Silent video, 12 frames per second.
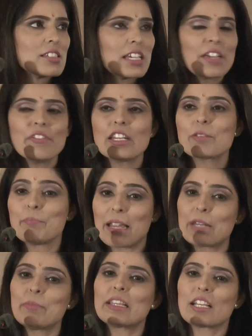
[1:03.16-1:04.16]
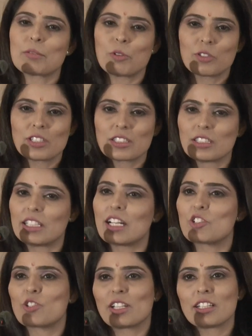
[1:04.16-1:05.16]
event made me think about the journey
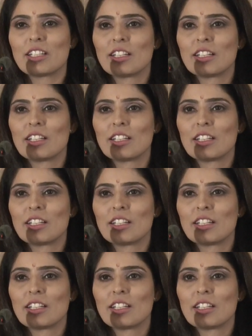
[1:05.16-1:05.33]
actually.